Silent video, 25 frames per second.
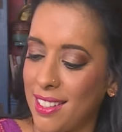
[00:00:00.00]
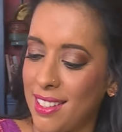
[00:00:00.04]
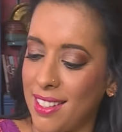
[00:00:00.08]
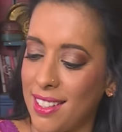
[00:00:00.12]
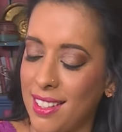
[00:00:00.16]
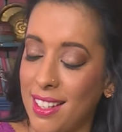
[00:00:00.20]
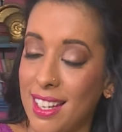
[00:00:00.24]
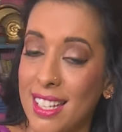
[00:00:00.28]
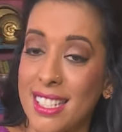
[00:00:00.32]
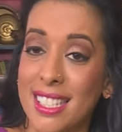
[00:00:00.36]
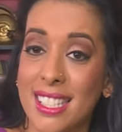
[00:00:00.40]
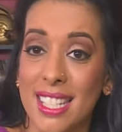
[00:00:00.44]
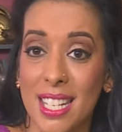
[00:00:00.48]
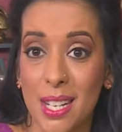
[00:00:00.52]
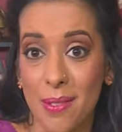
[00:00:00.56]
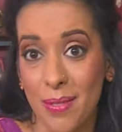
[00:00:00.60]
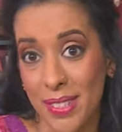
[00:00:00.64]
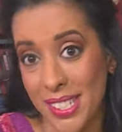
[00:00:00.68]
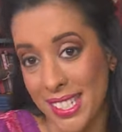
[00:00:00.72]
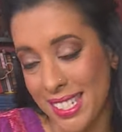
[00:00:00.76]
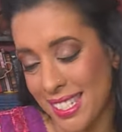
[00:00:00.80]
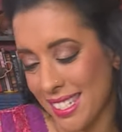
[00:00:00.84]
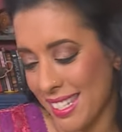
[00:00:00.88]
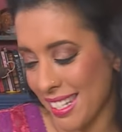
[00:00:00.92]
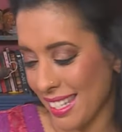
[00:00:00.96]
a
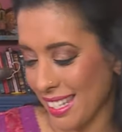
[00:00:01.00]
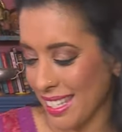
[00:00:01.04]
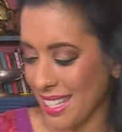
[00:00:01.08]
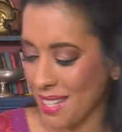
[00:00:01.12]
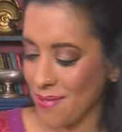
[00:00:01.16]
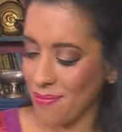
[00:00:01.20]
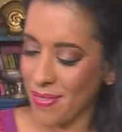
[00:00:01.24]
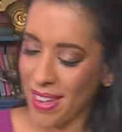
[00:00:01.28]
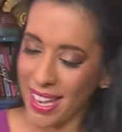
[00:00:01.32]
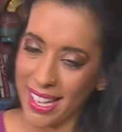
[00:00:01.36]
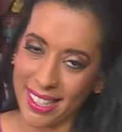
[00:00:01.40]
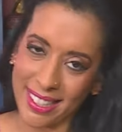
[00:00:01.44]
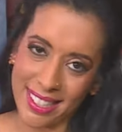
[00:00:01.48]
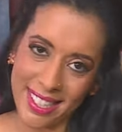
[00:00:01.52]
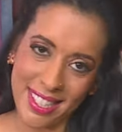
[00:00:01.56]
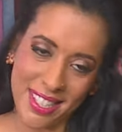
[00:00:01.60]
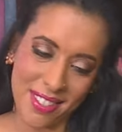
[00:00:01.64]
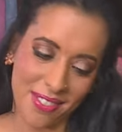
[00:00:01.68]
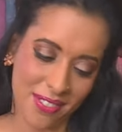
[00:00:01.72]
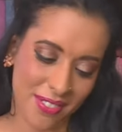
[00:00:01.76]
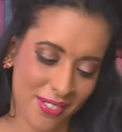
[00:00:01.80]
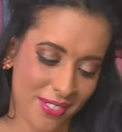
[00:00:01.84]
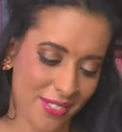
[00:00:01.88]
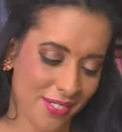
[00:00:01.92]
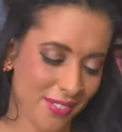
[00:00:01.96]
cinnamon stick and bay
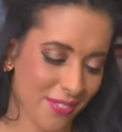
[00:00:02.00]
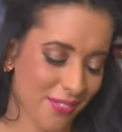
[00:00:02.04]
leaf,